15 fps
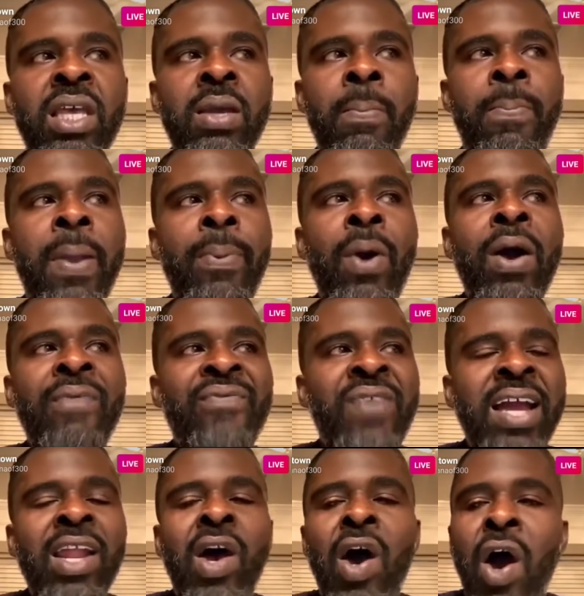people
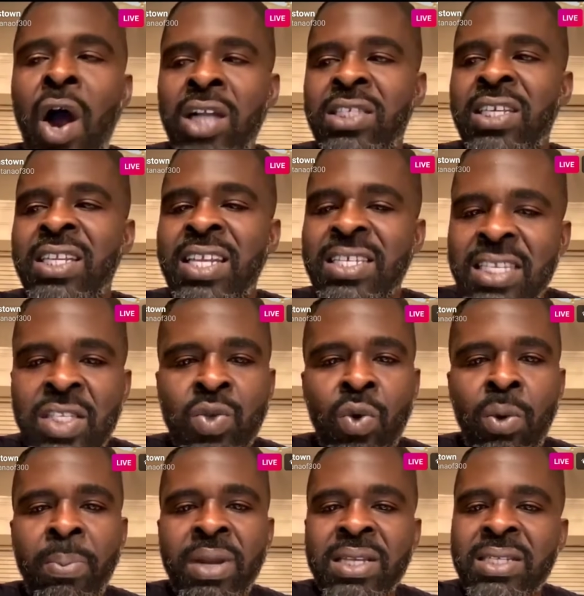find it hard to listen to
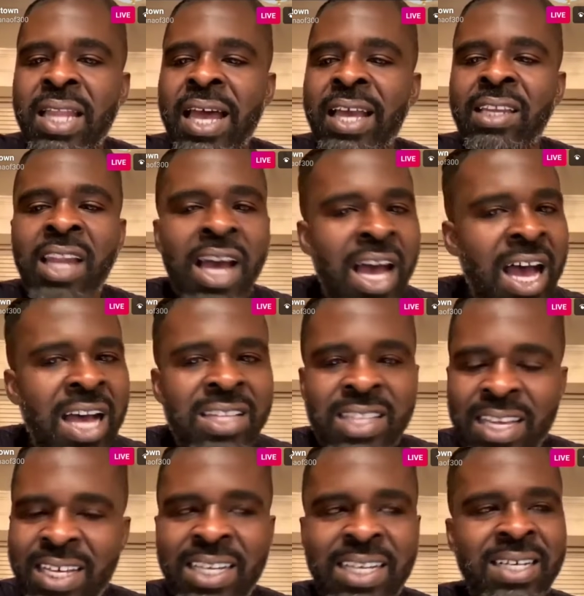him, but it's like, nah,
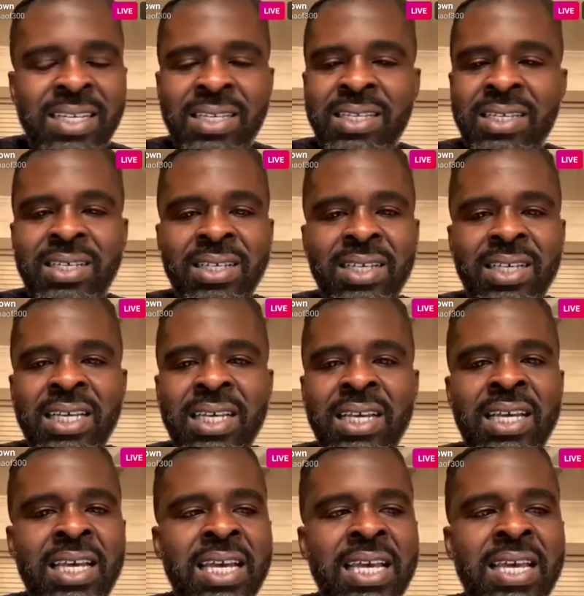nigga.
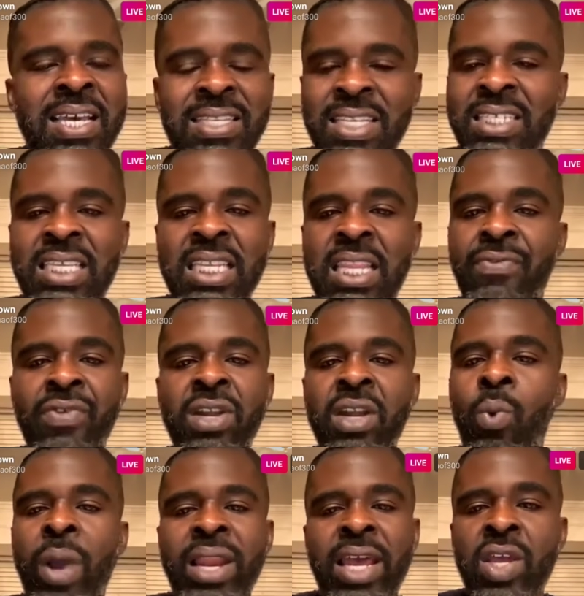He just delivering the
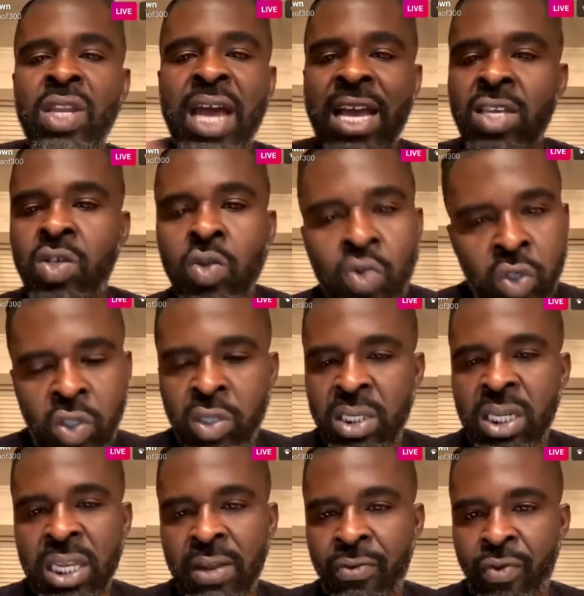way that you're not used to
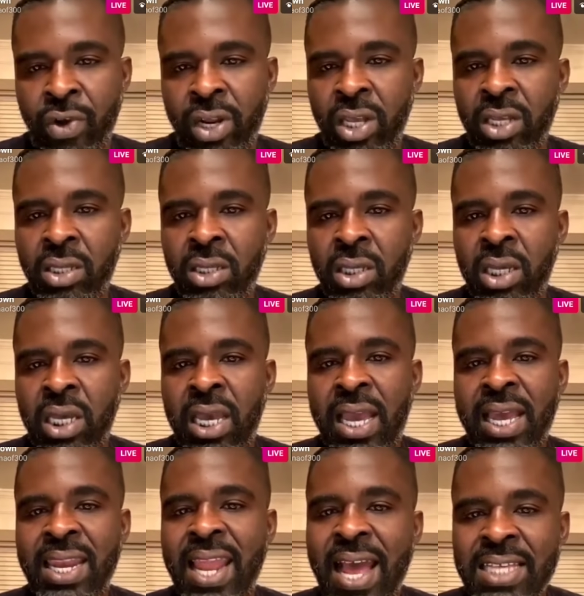delivering it.
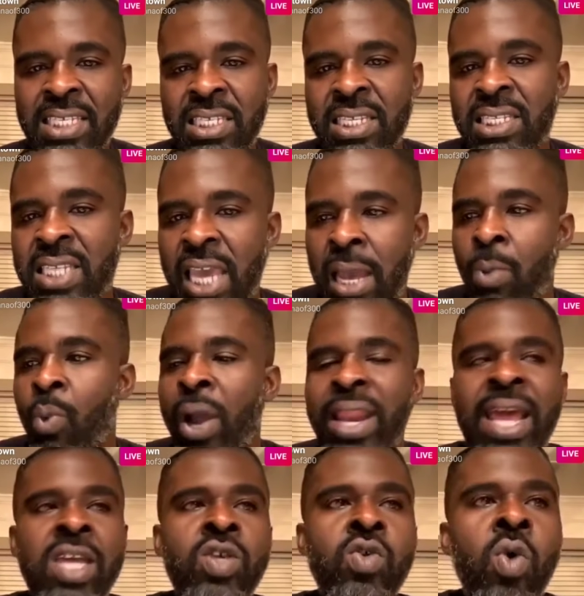And that's the same way
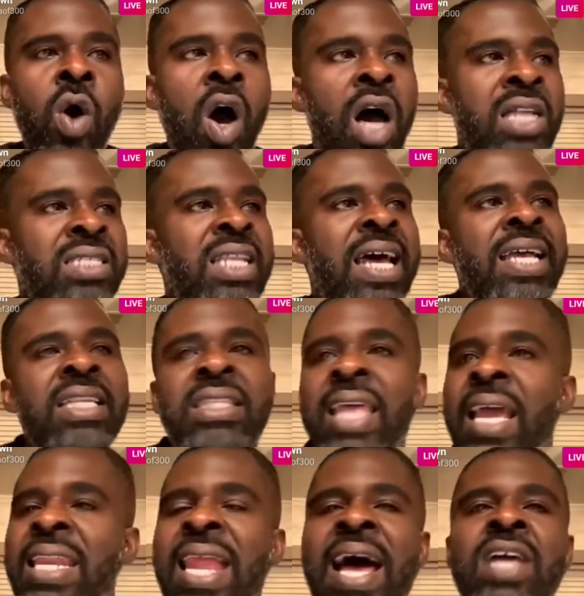that you are. It's like,
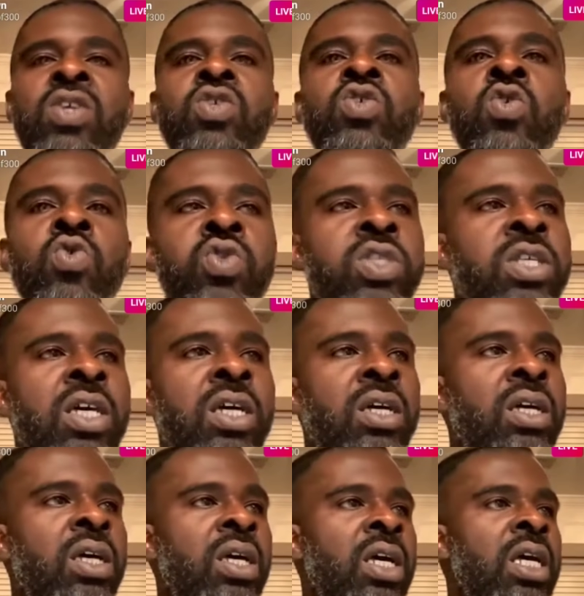they're not used to,
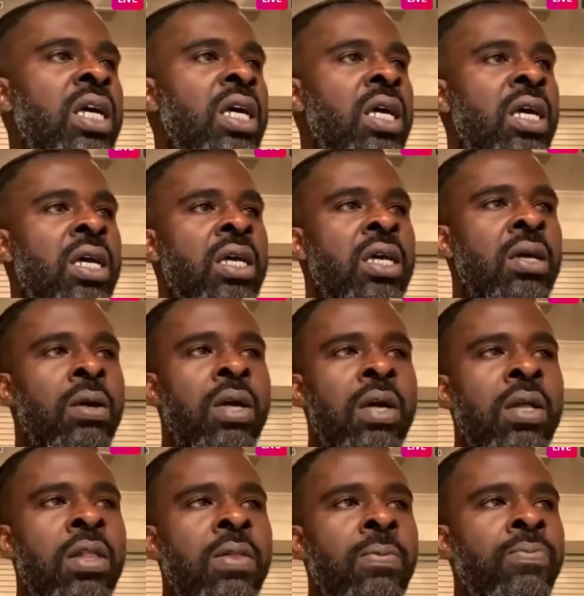
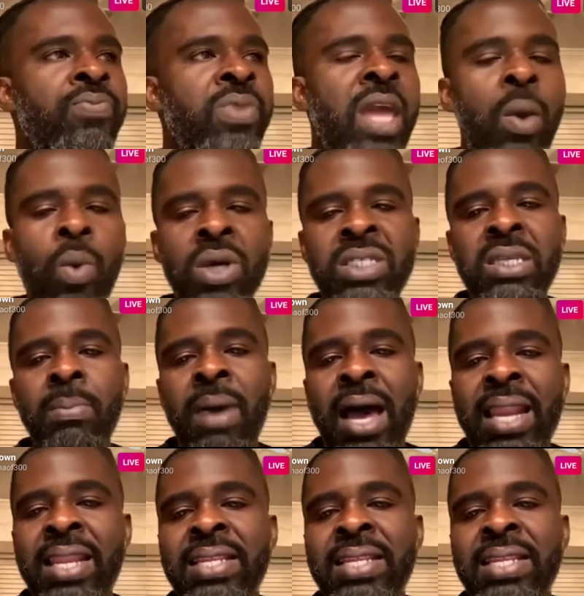they want somebody to